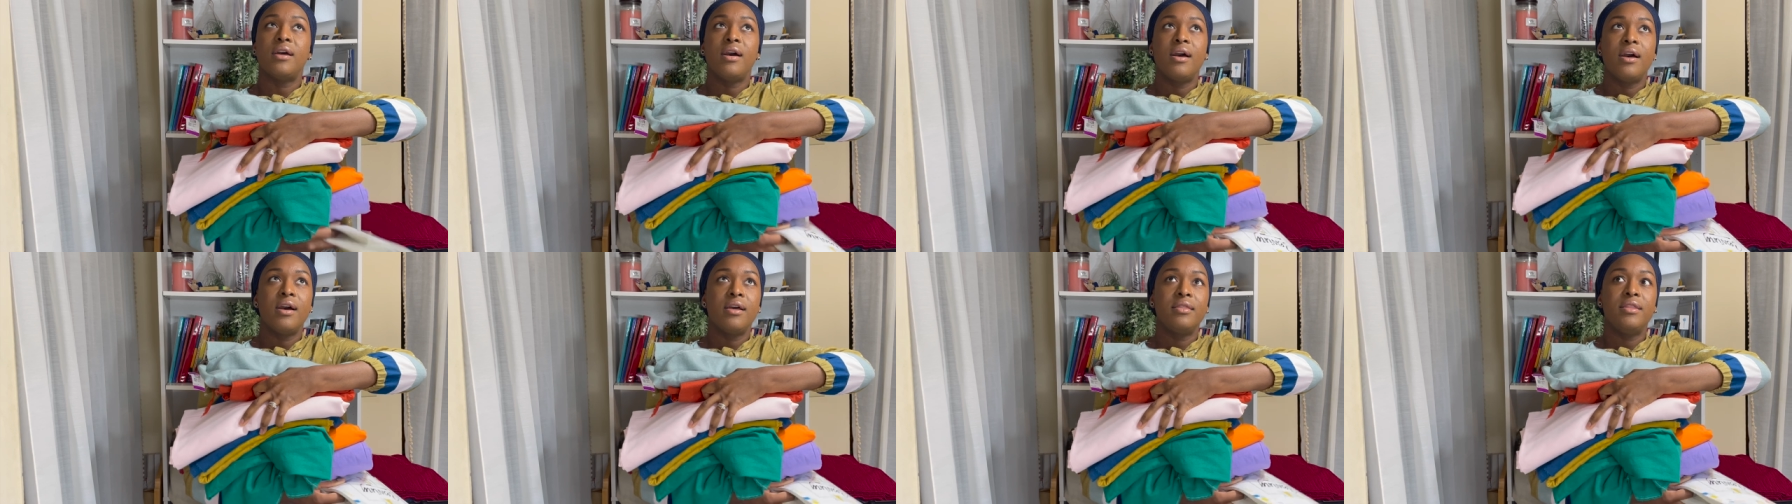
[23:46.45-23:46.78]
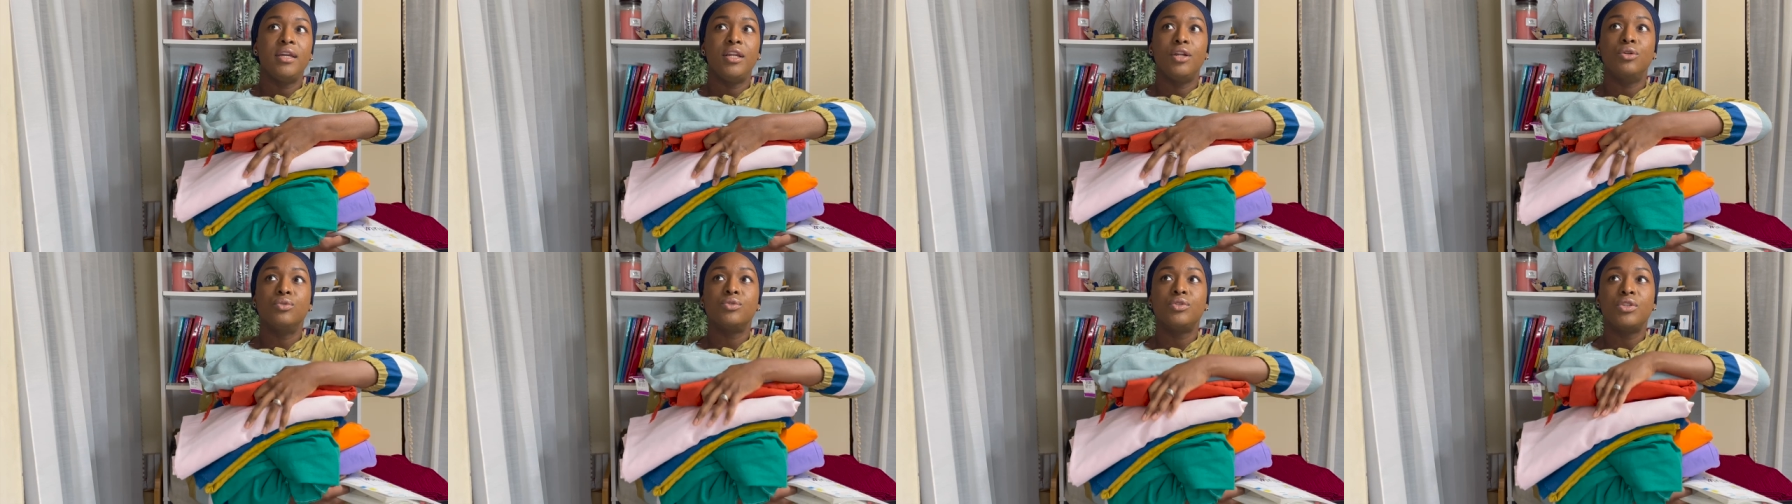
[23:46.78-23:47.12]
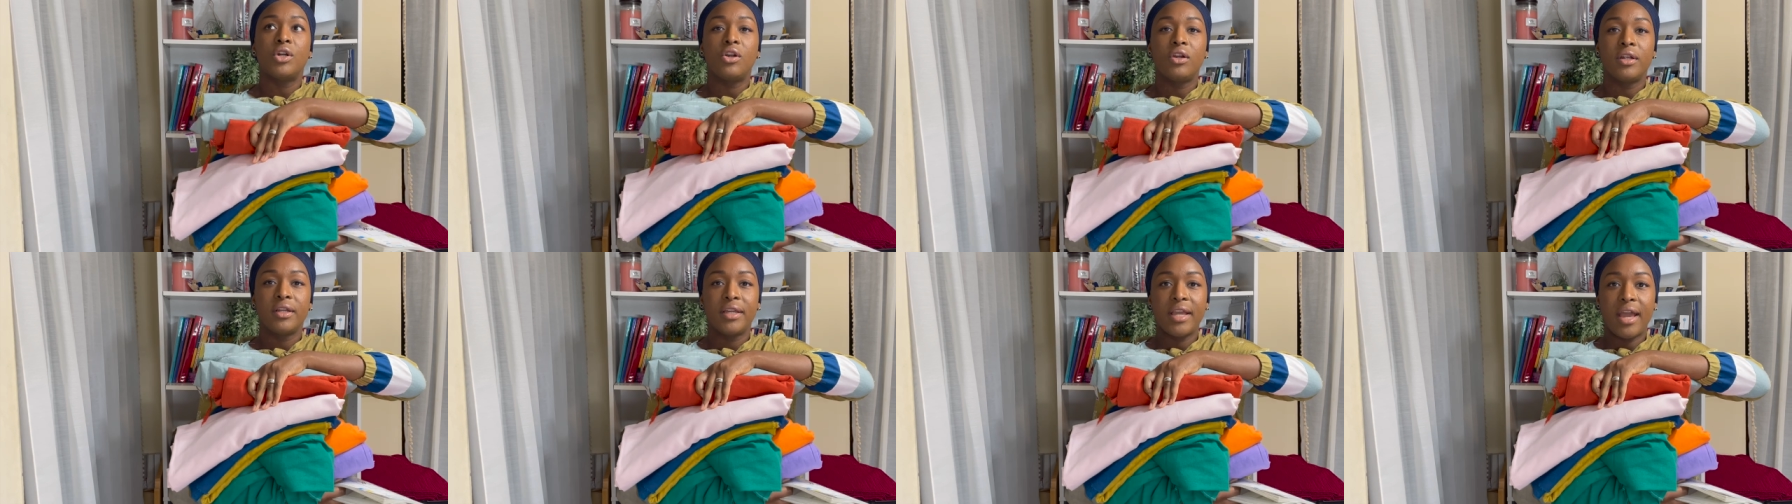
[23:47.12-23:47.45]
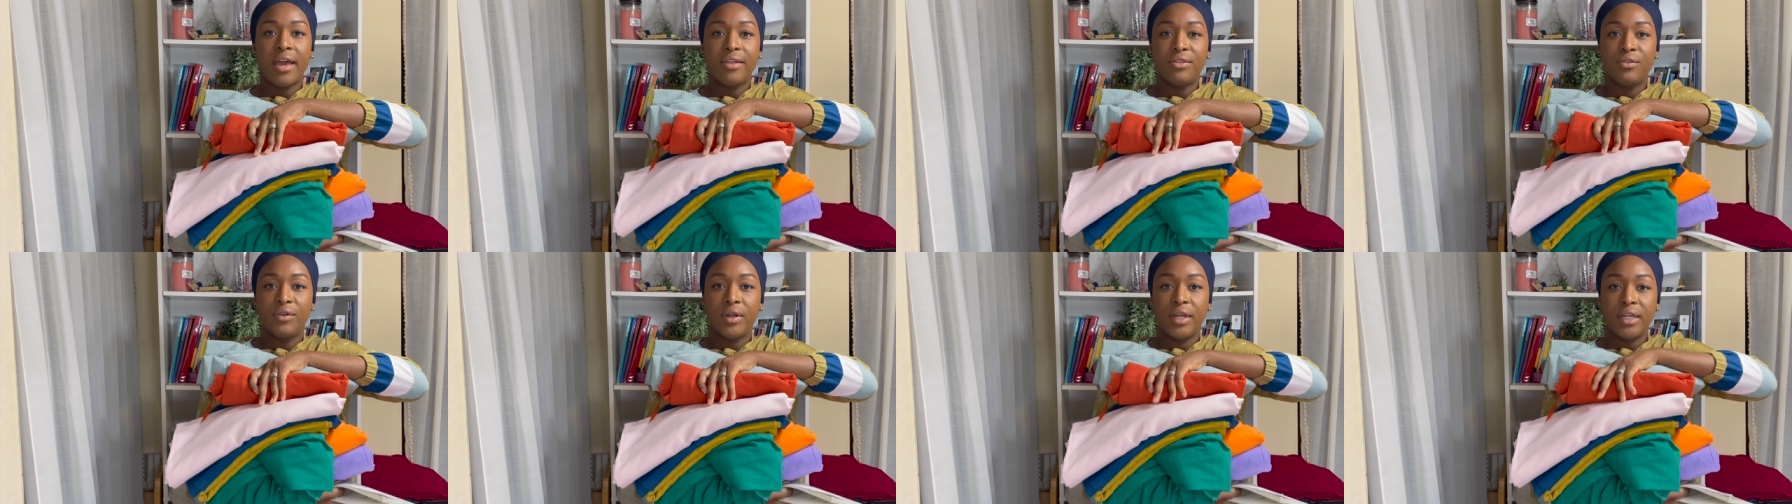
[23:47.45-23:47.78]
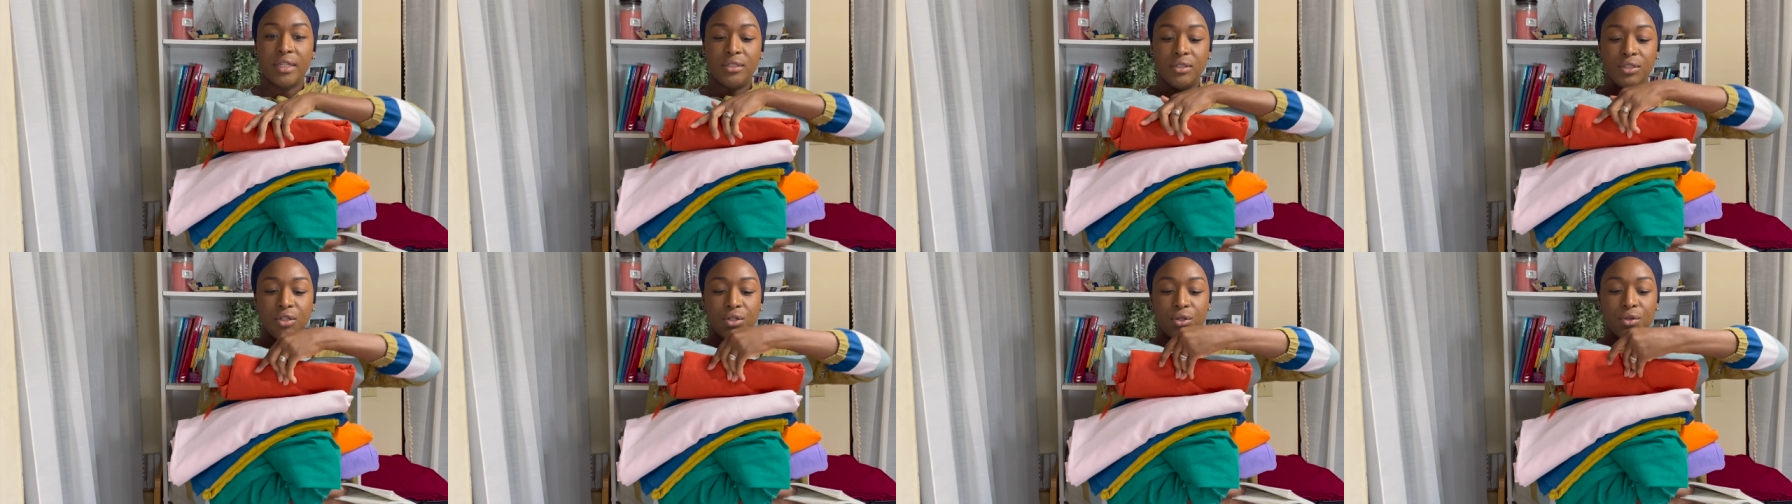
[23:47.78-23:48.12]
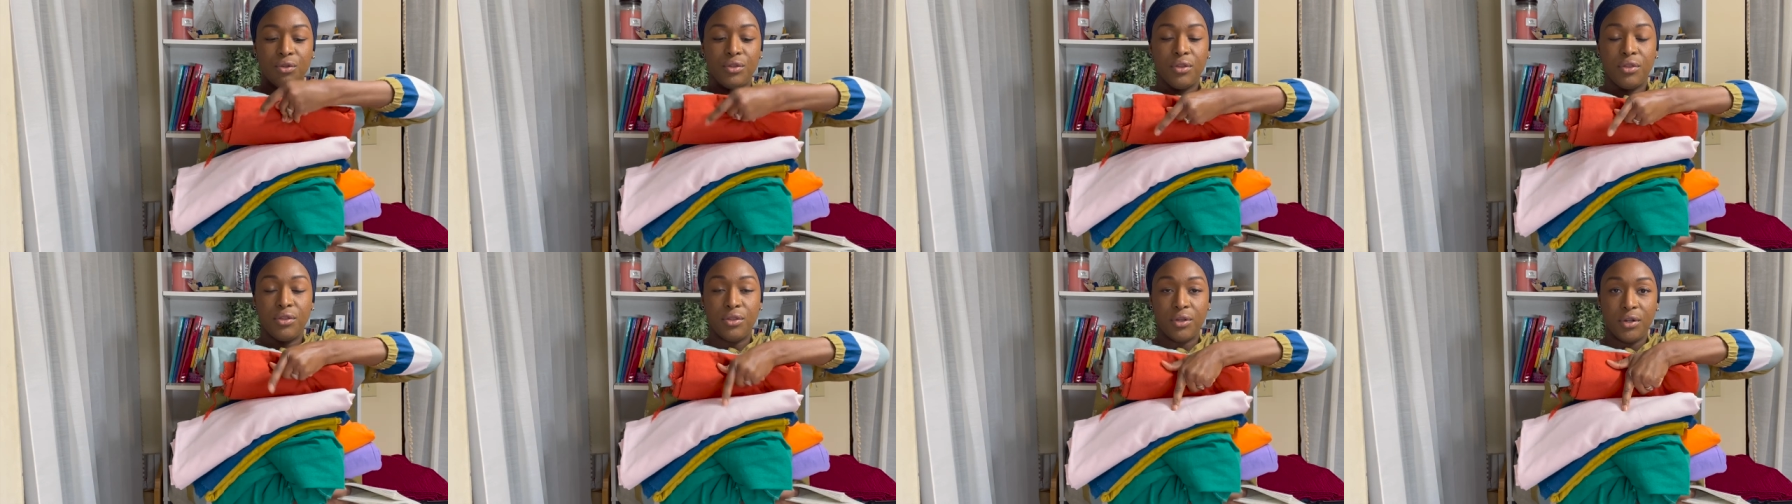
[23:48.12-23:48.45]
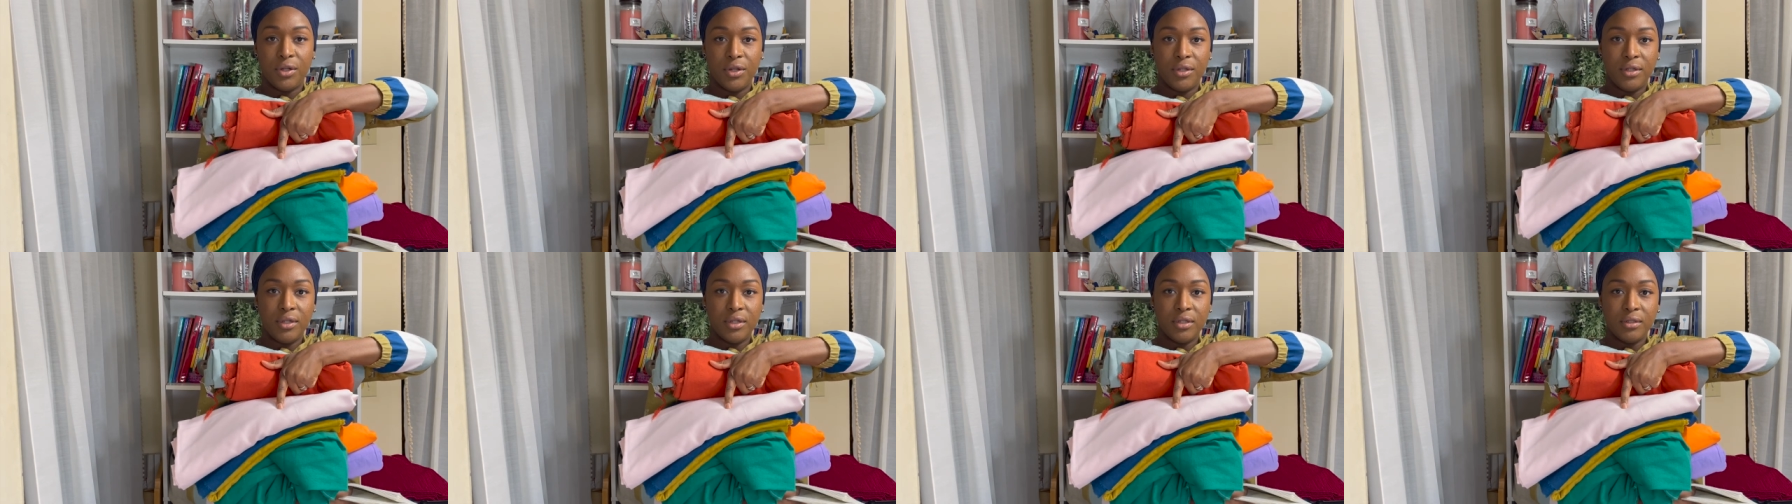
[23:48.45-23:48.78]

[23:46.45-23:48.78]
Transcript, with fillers: uh, they don't start gathering until the third